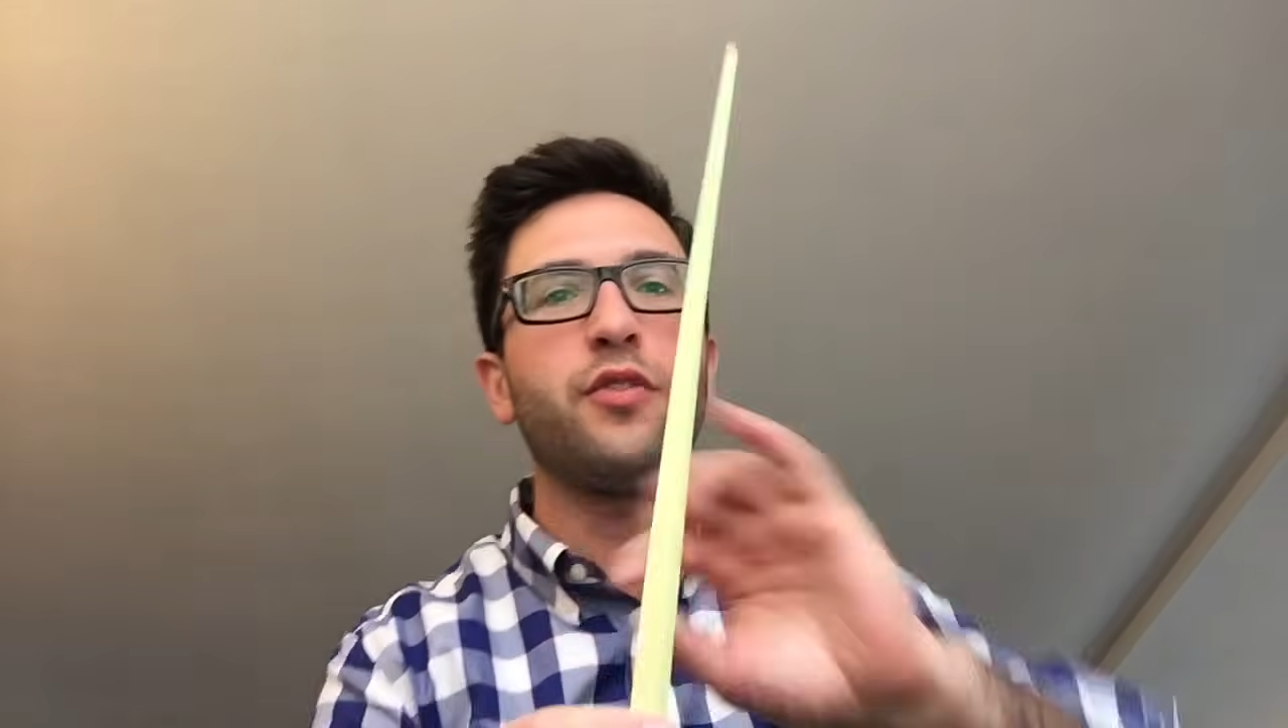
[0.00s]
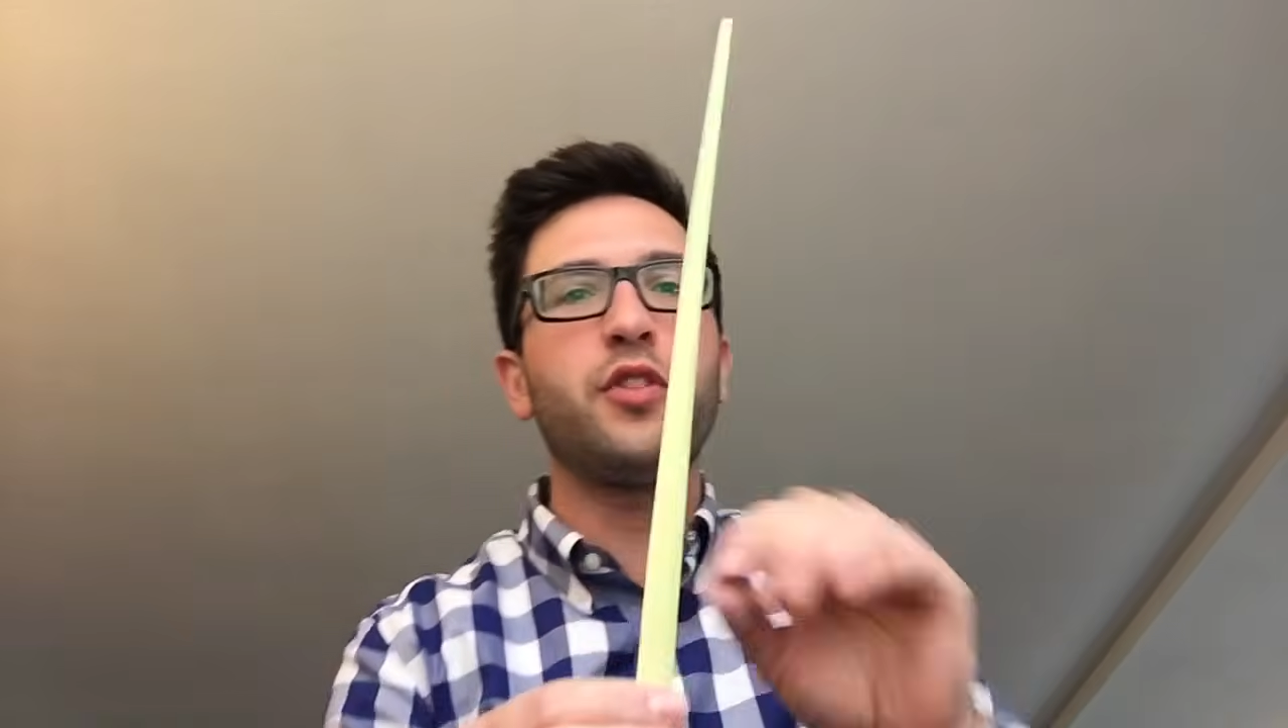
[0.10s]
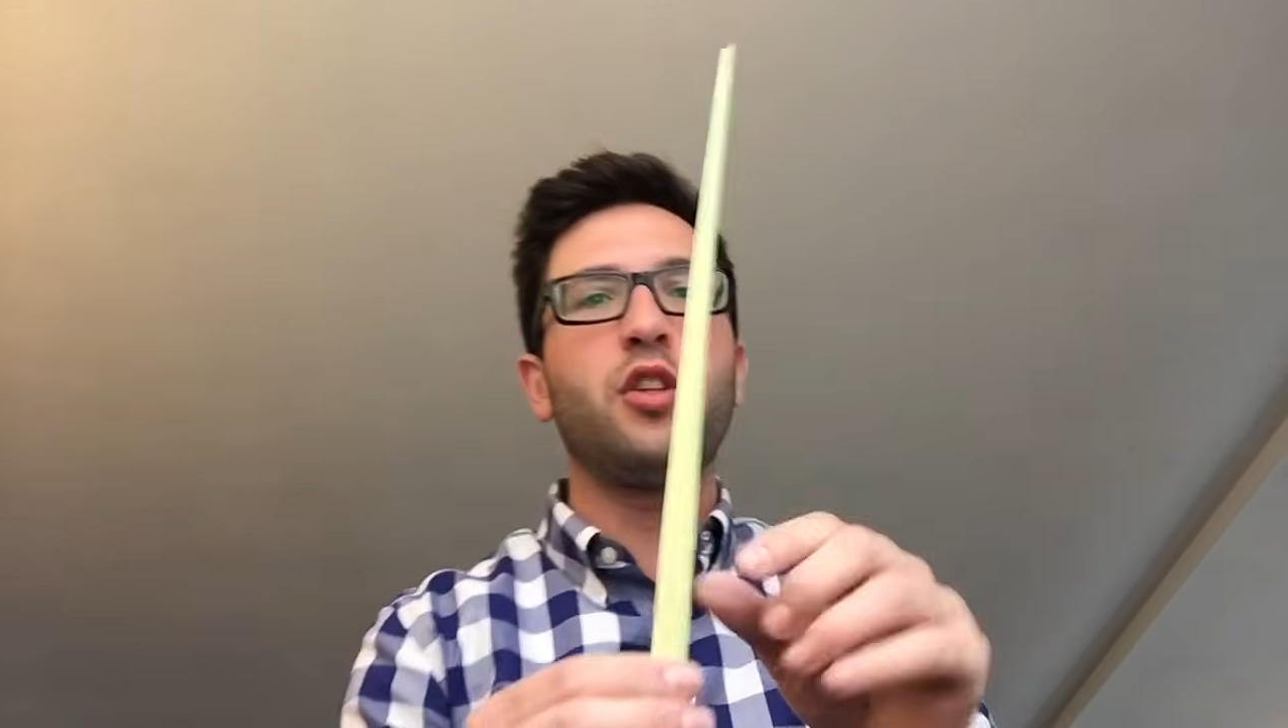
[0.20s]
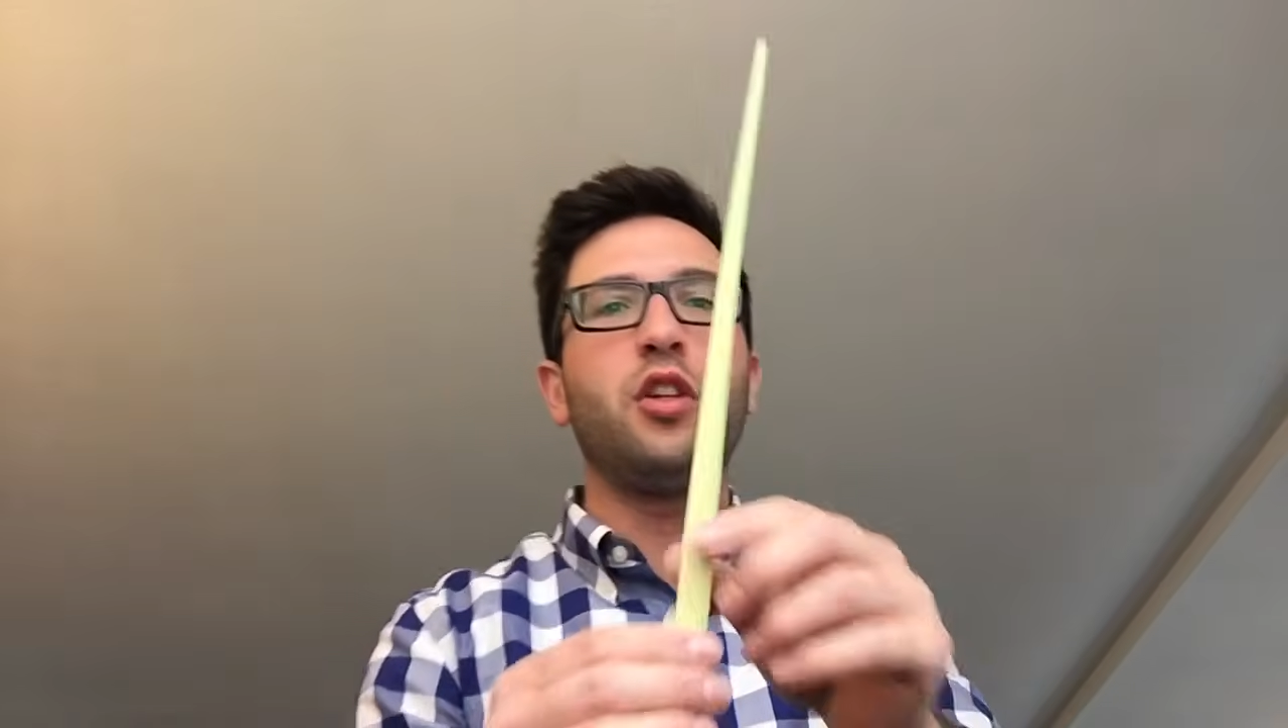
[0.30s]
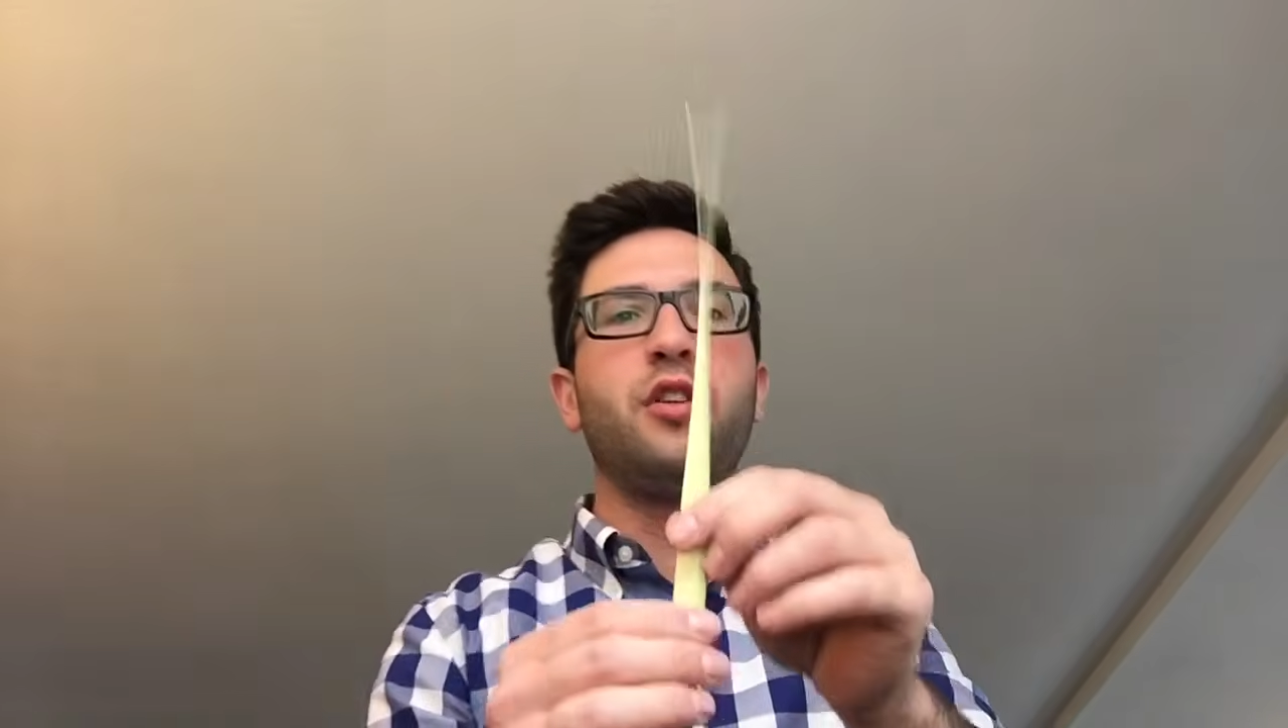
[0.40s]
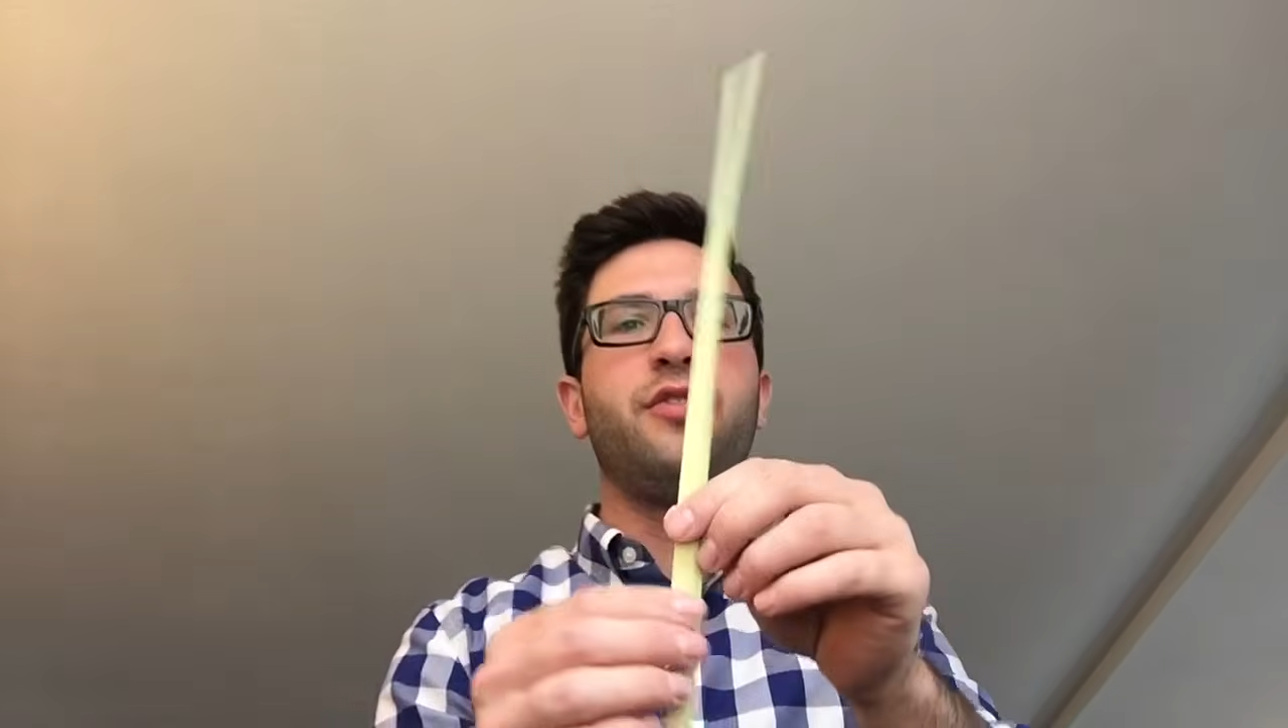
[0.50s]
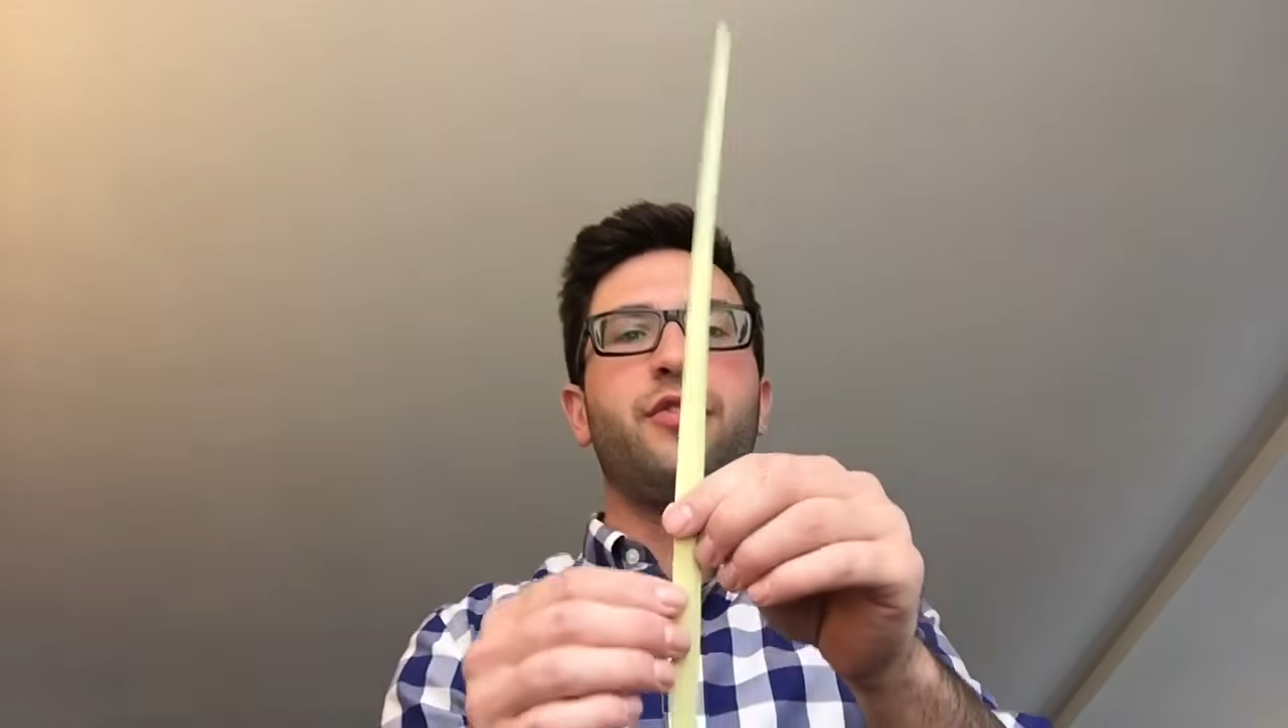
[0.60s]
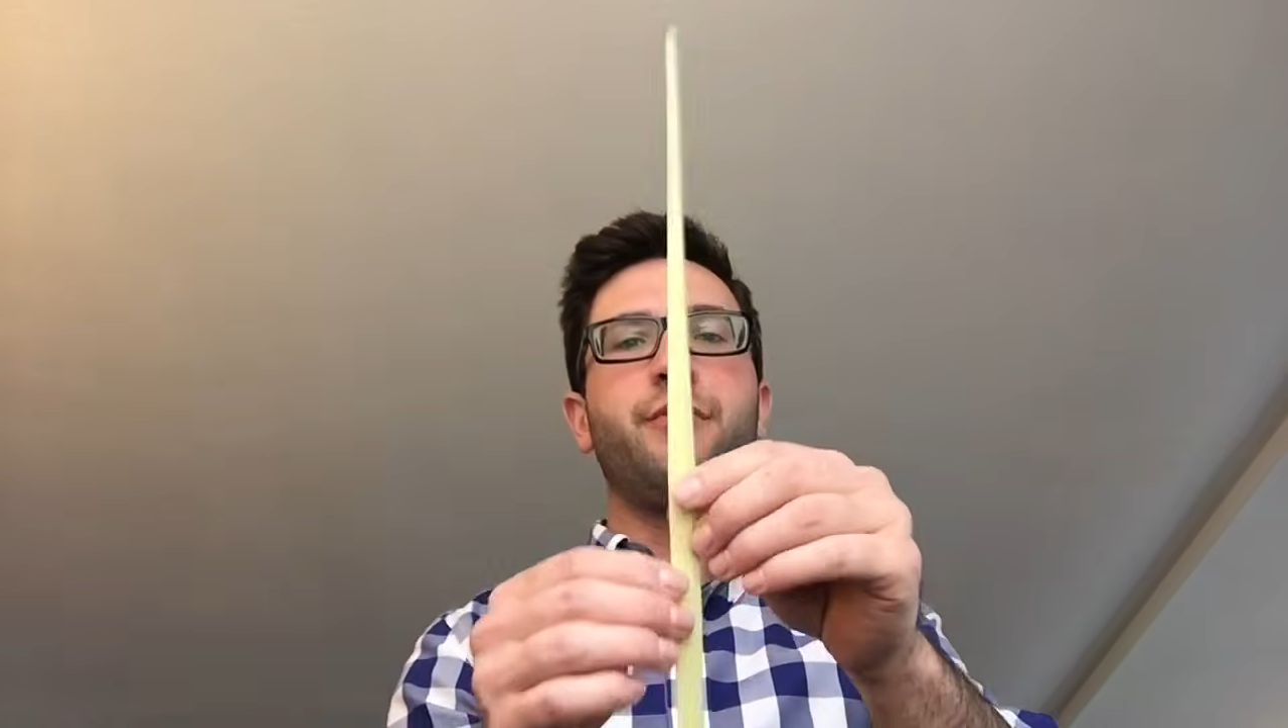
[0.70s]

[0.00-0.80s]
of your lulav.